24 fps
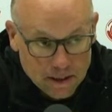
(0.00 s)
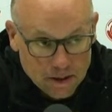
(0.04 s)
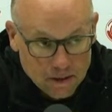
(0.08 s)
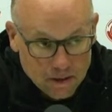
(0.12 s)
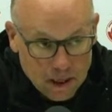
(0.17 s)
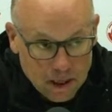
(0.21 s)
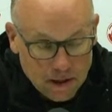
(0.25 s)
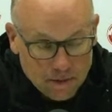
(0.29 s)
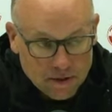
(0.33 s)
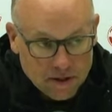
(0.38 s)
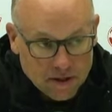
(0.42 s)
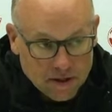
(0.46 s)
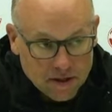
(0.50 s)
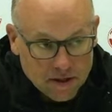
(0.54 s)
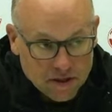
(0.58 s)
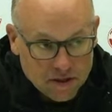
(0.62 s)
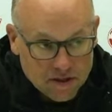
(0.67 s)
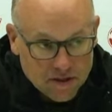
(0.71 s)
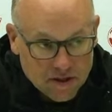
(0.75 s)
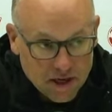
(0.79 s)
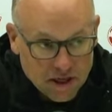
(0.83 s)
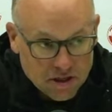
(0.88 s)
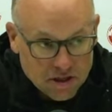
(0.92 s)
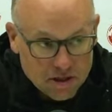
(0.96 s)
I would say
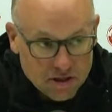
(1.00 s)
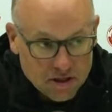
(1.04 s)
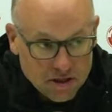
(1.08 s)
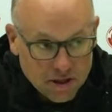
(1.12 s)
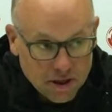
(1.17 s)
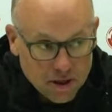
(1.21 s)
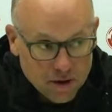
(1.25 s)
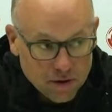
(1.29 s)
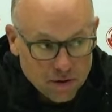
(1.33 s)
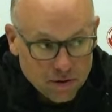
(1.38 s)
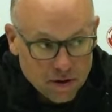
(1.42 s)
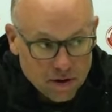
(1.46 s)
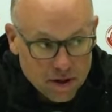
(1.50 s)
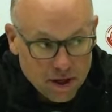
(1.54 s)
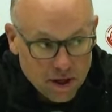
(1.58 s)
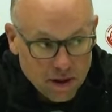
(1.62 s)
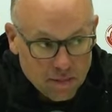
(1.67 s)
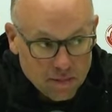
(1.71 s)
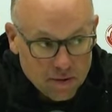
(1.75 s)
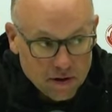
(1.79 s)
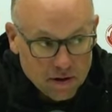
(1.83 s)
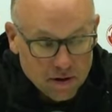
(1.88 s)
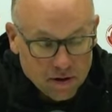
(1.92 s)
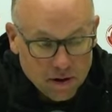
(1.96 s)
Stetch,
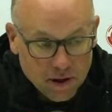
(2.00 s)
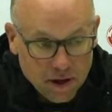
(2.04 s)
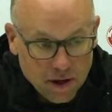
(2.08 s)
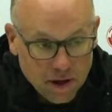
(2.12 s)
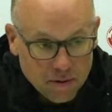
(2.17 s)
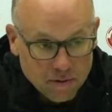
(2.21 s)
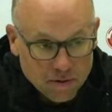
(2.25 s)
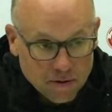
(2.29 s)
came into the league,